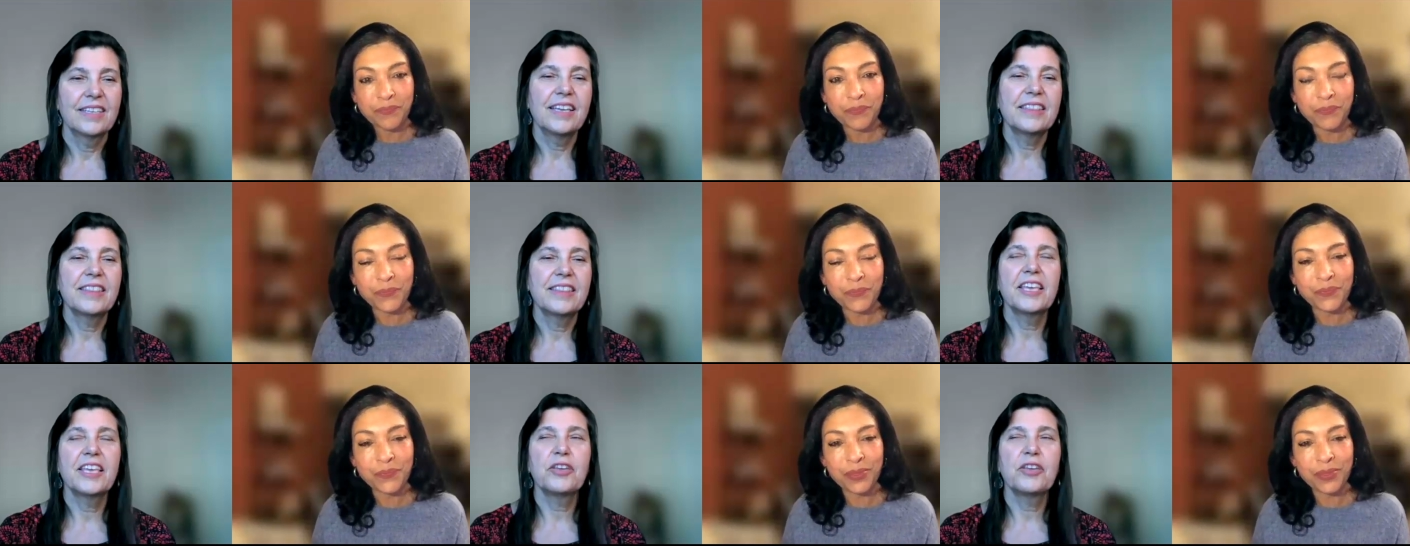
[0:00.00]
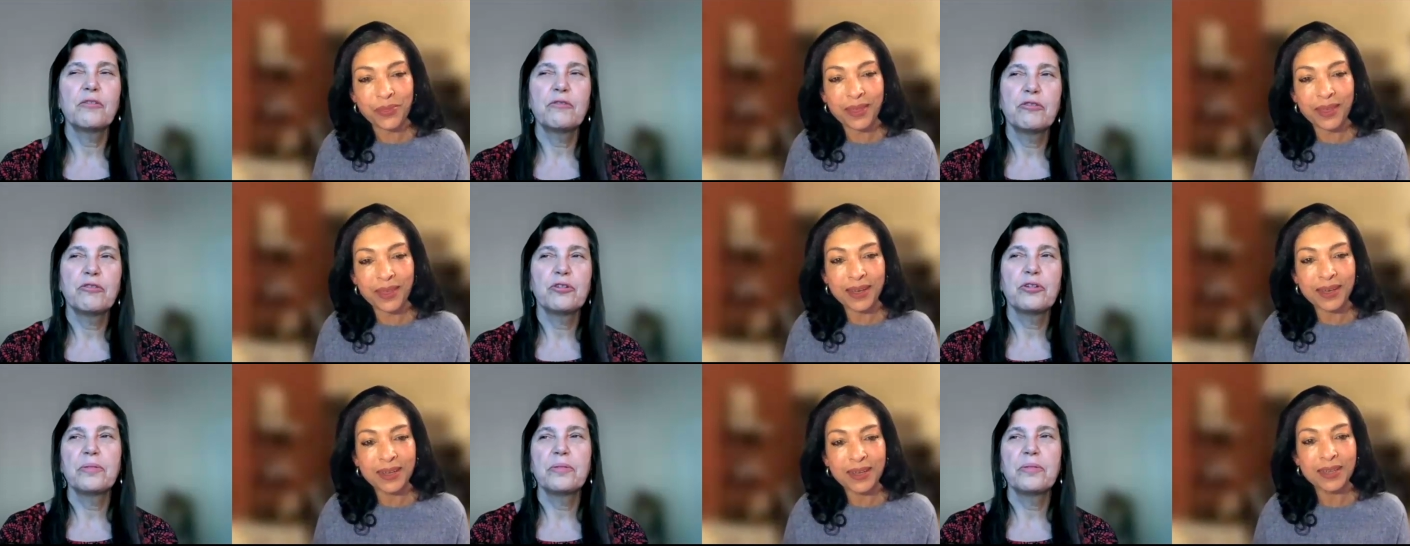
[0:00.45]
Speaker 1: Yeah, thank
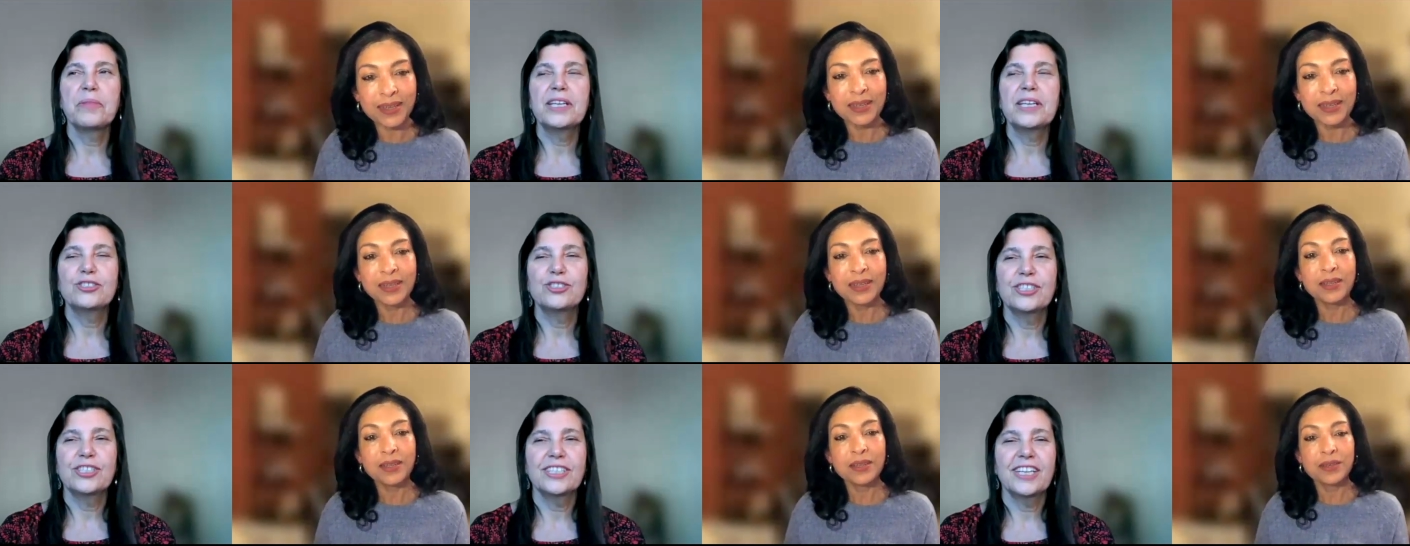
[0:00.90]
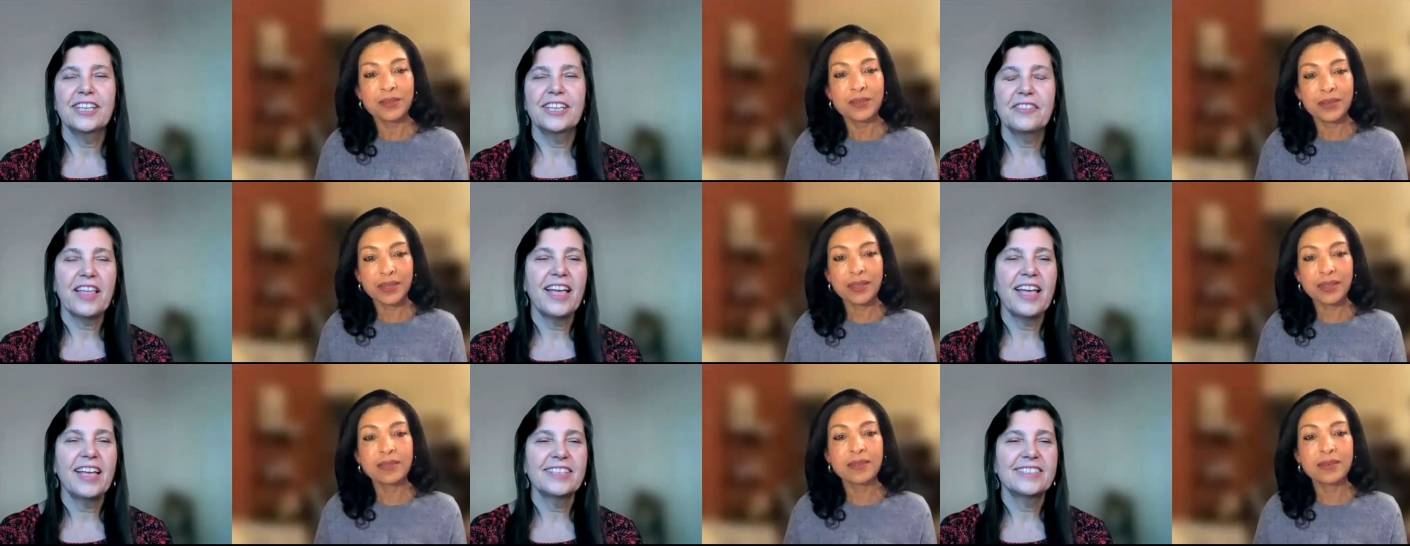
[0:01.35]
you for
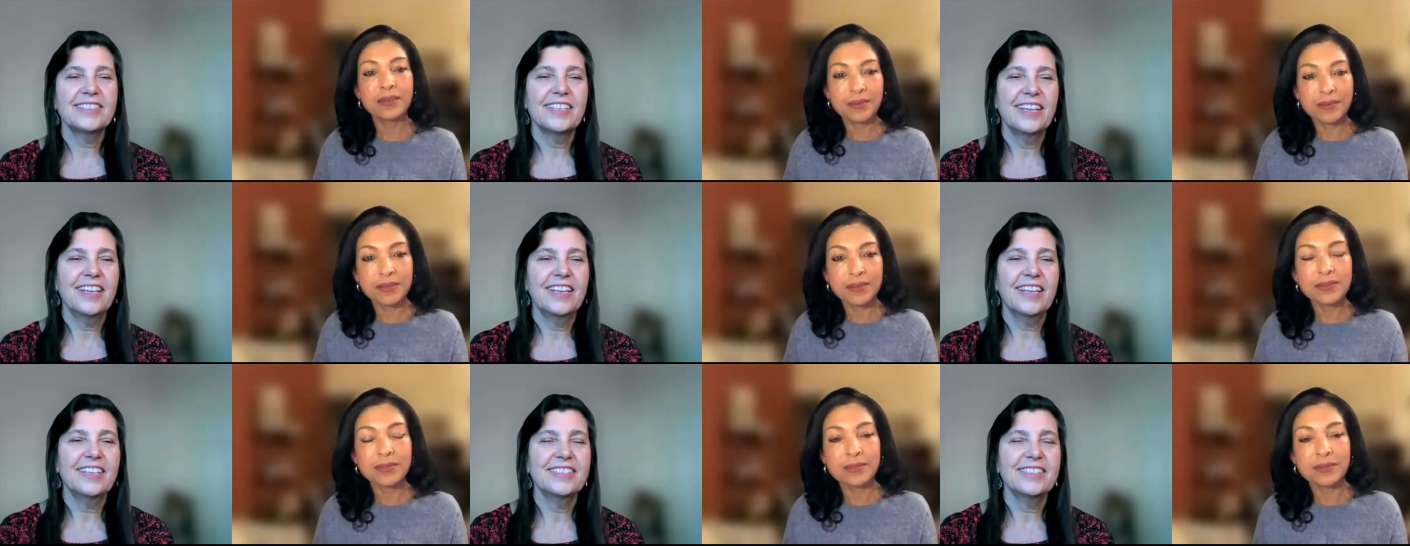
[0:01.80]
mentioning that.